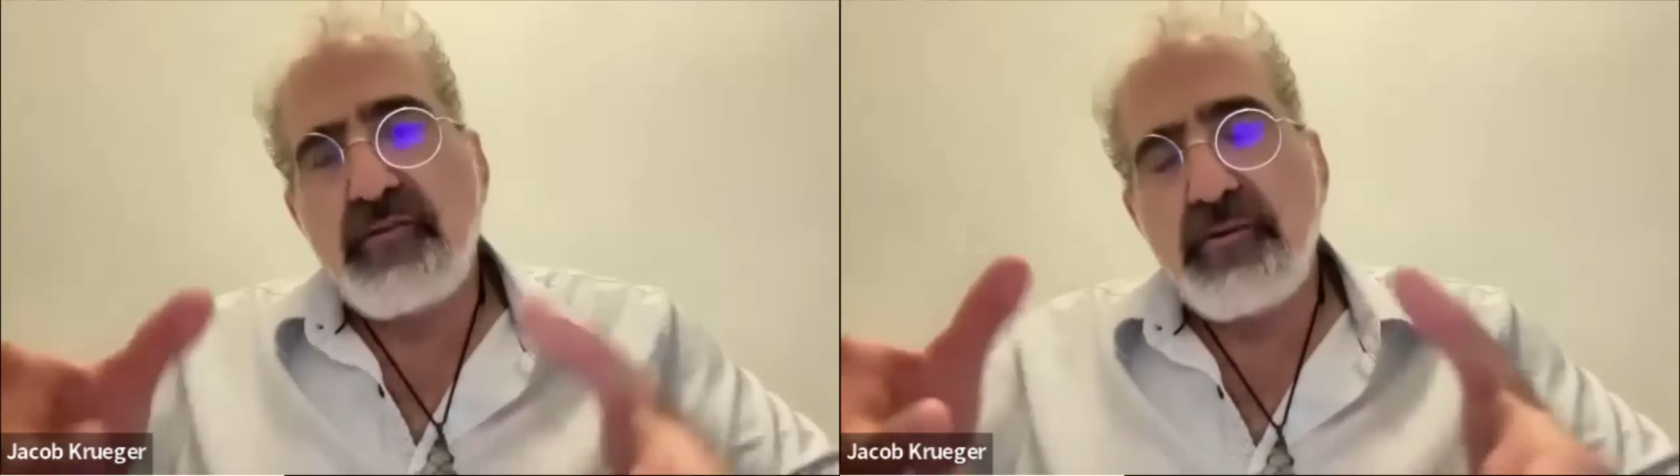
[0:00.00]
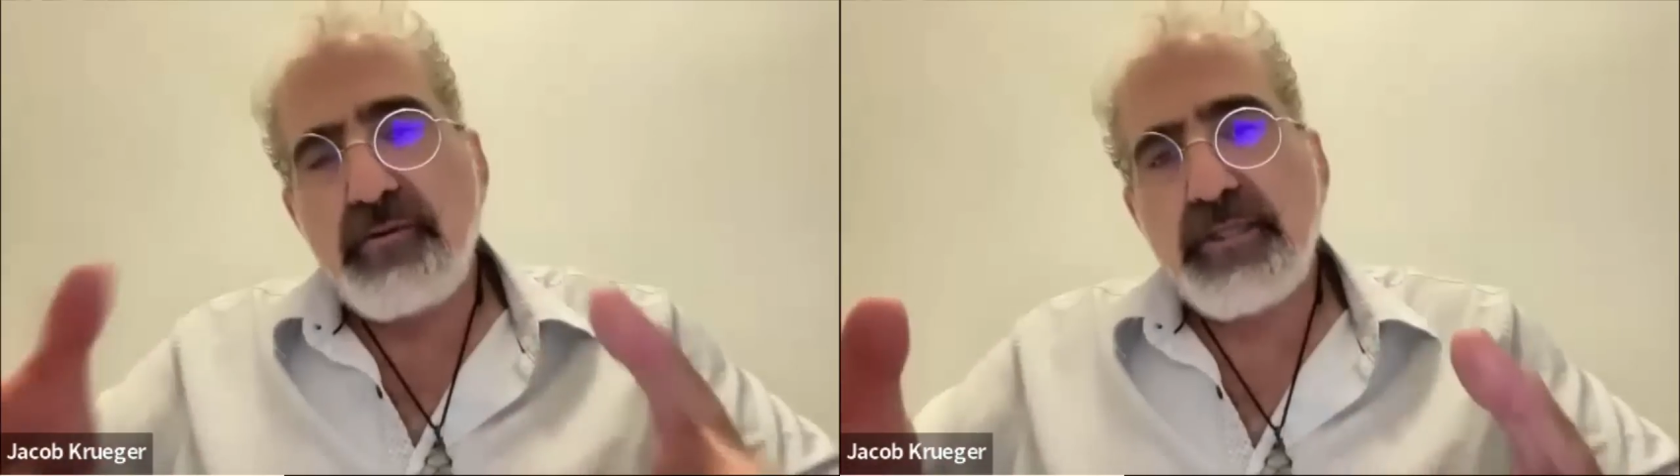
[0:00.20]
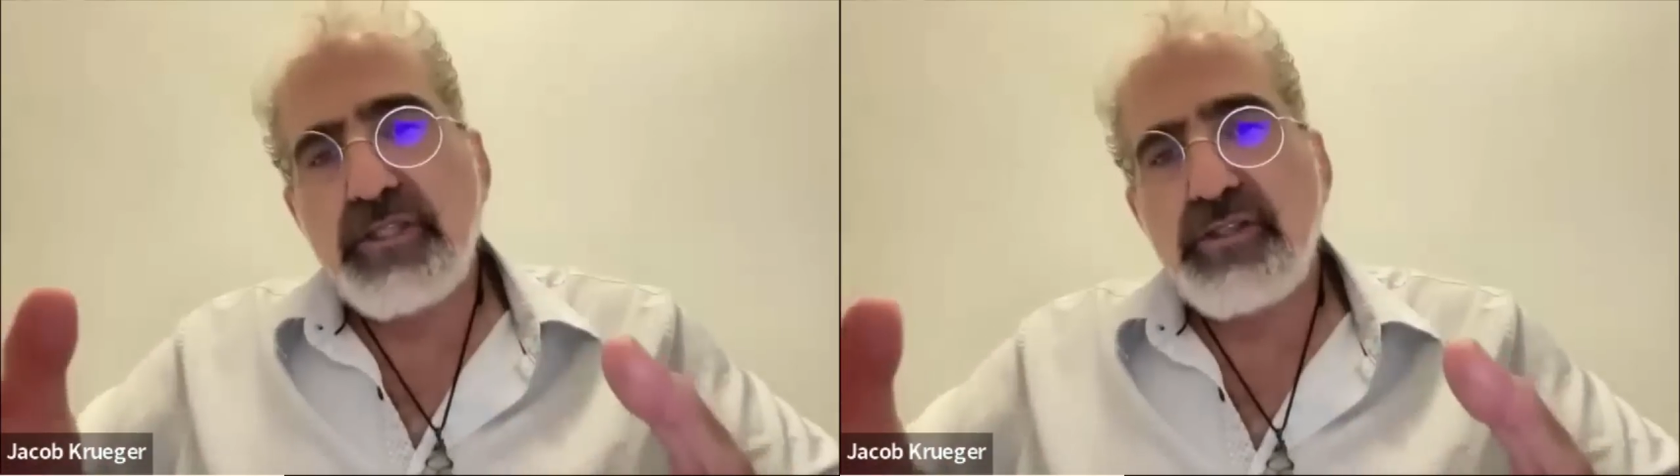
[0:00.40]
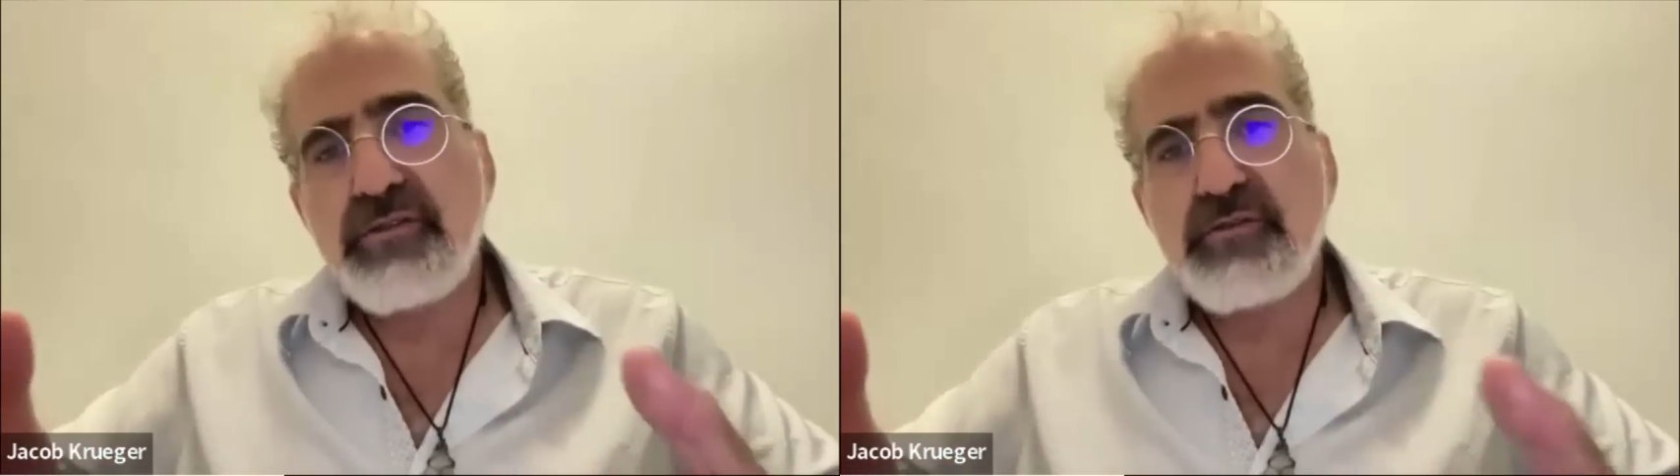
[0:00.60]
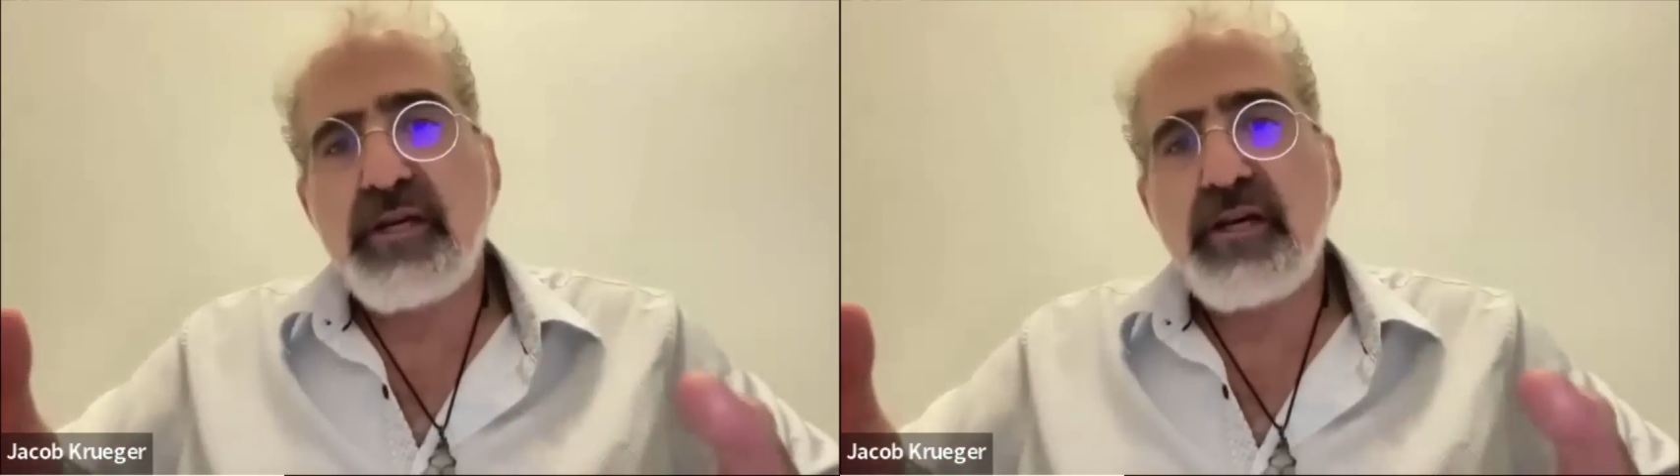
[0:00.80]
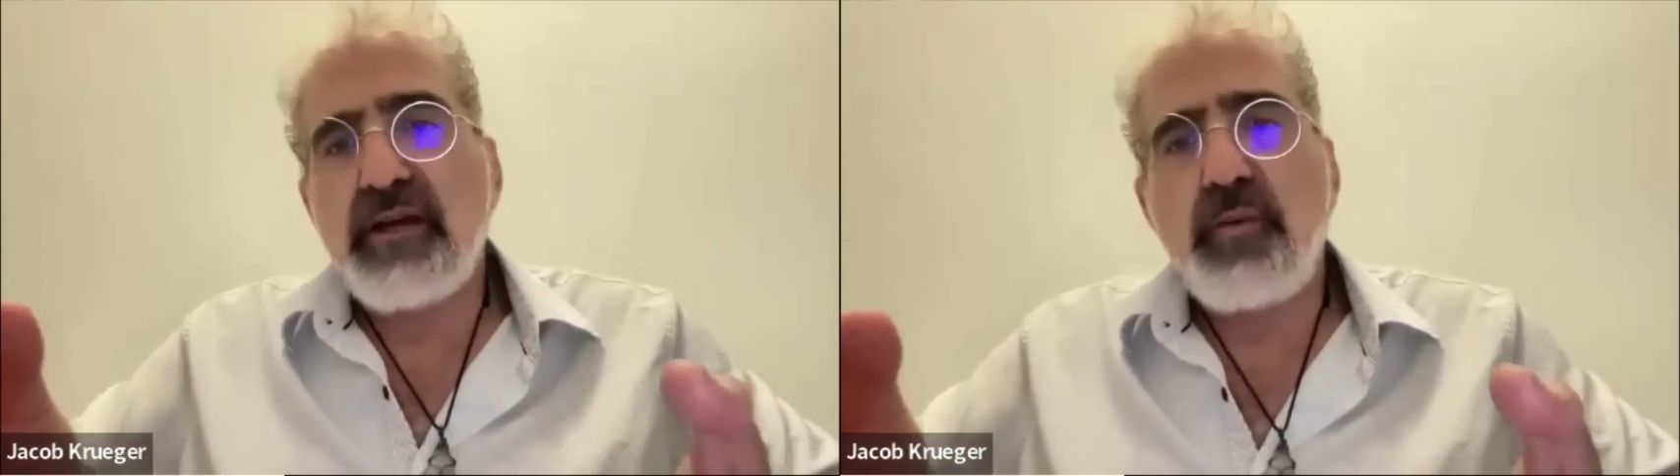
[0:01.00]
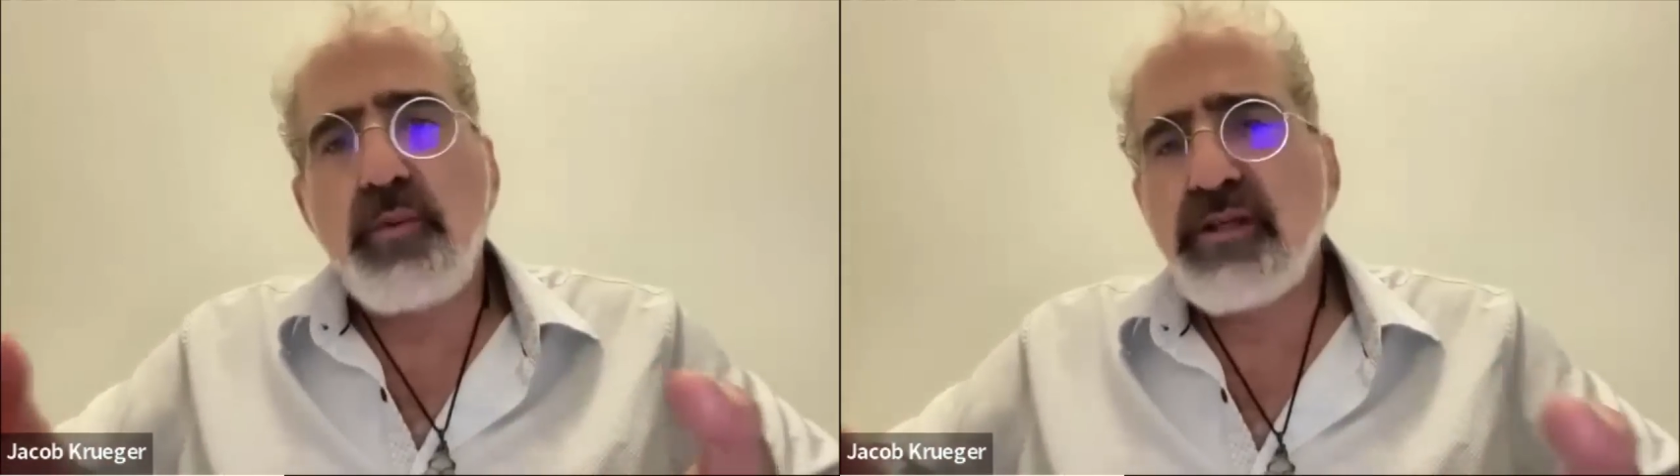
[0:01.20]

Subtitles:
what we really do is we go like, well,